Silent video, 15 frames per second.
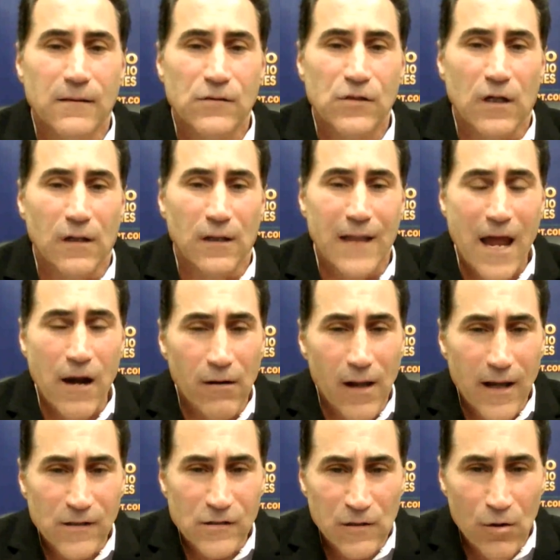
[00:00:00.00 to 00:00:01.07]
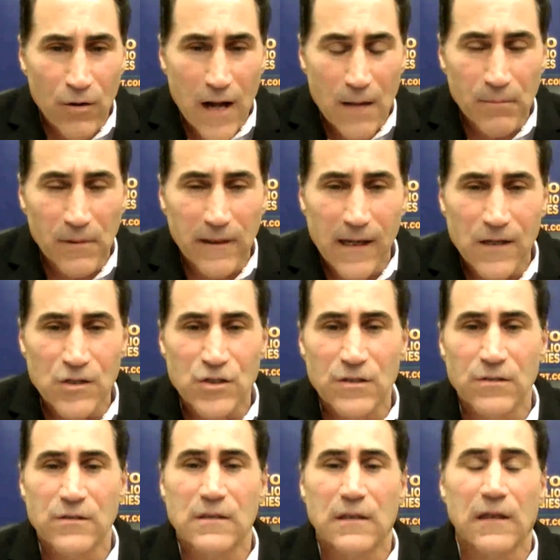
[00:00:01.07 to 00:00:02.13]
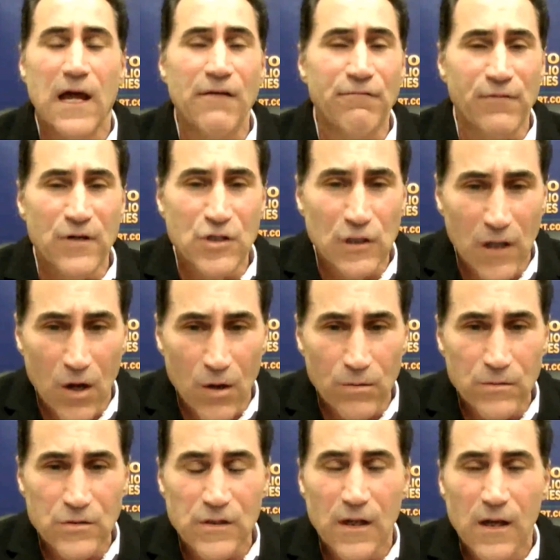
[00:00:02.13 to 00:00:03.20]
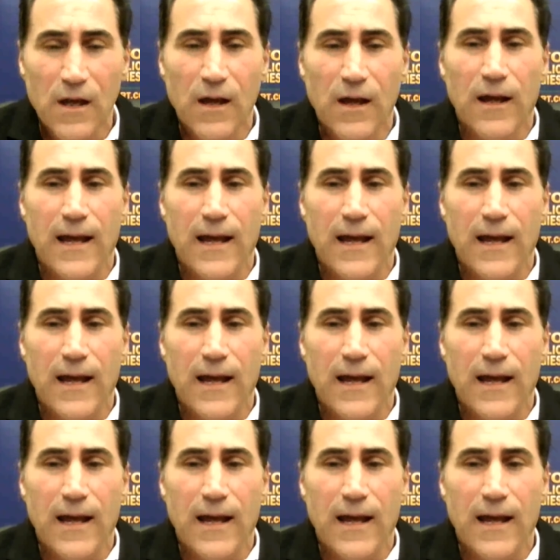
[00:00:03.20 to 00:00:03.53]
collateralized loan obligations, leveraged loans.